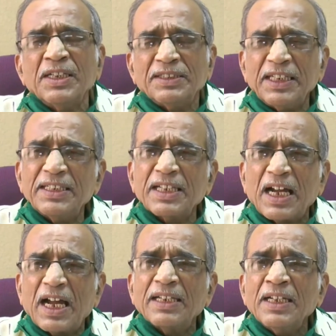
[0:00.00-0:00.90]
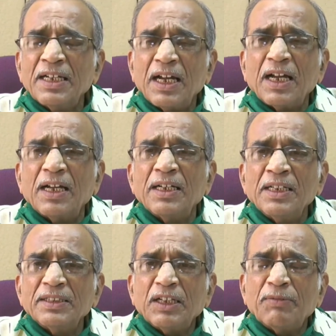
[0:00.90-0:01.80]
These are
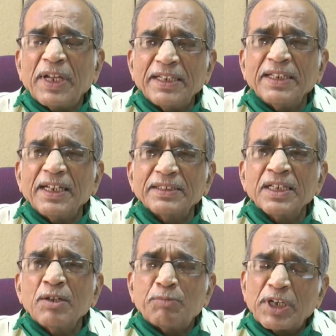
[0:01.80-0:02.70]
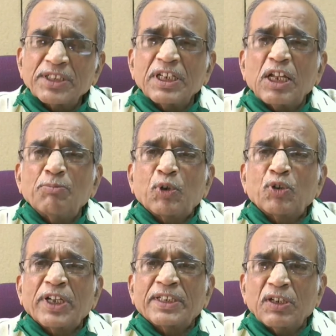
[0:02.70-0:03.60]
the various personal
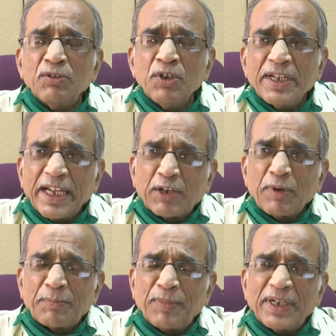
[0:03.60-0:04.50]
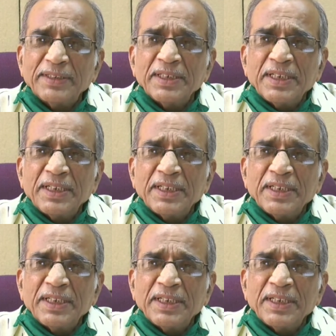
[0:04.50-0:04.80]
protective equipment,